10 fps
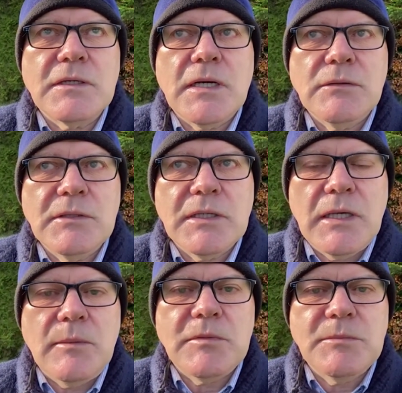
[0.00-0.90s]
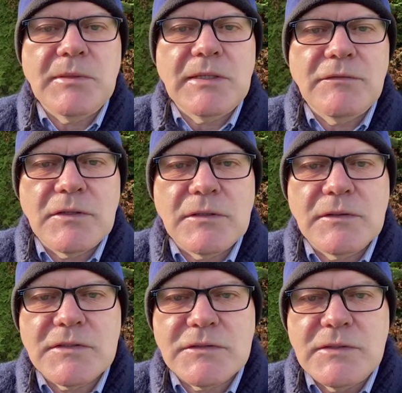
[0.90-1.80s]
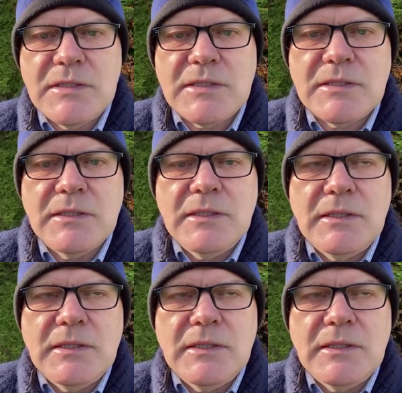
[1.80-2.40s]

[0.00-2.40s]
how he came to be living on the streets.